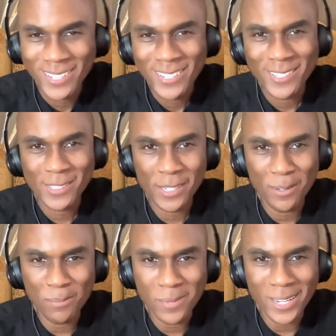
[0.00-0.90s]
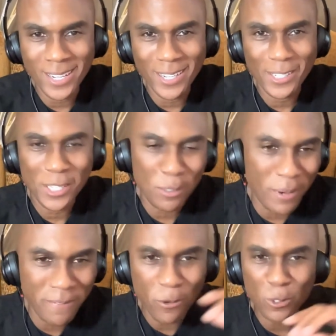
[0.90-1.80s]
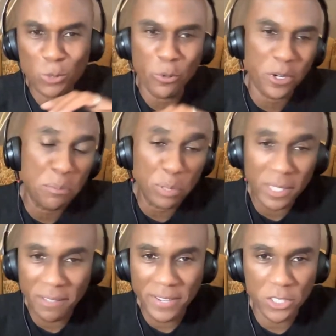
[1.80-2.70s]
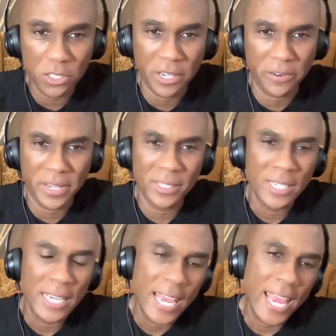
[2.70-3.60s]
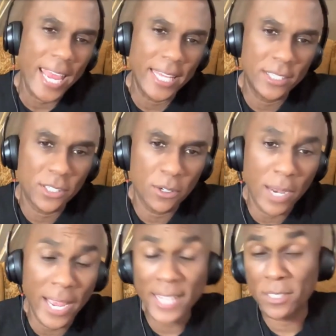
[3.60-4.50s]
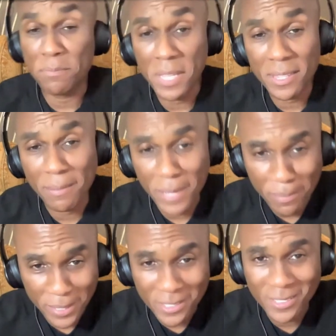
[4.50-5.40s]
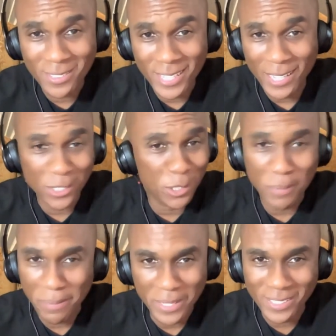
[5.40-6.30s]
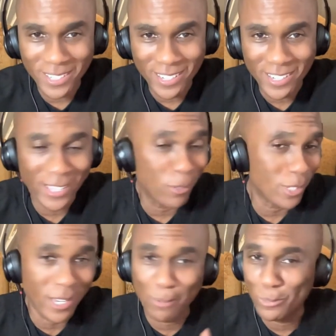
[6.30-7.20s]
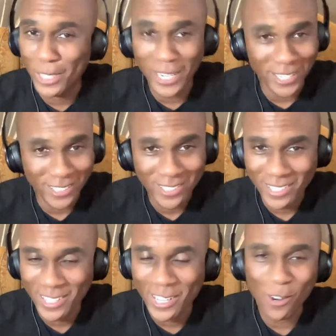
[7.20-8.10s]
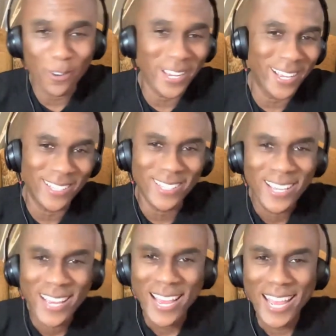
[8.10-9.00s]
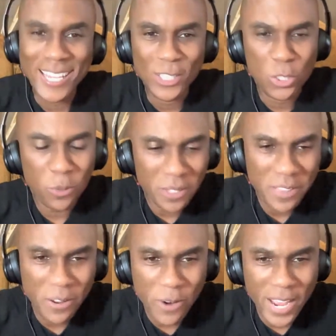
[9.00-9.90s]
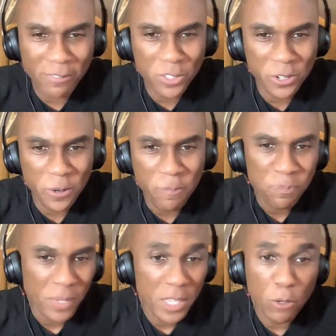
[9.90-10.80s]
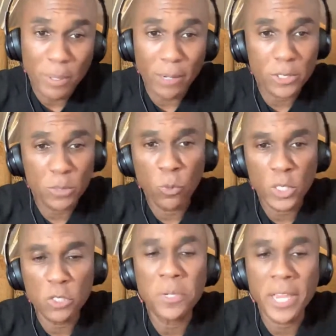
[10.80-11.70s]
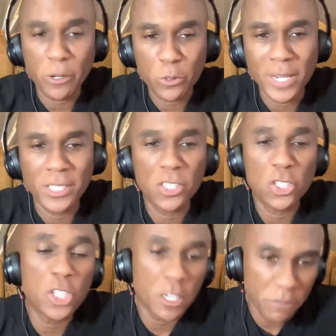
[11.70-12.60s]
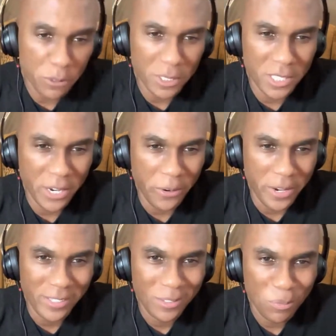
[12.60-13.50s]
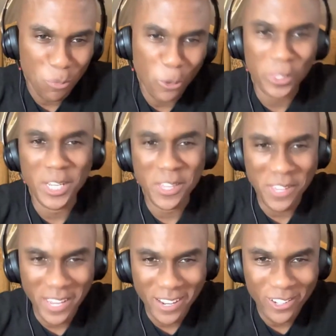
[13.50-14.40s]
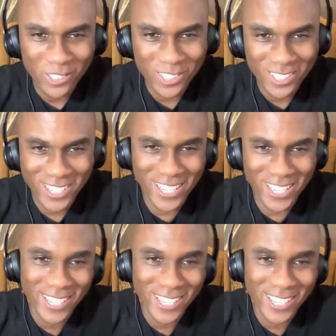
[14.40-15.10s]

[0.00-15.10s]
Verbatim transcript: some, uh, you know, my folks weren't completely vegetarian. And so I had some meat that made me that just made me sick. And I was like, I'm done, you know? And and shortly thereafter, you know, but I was what you would characterize as junk food Terry more than Yeah,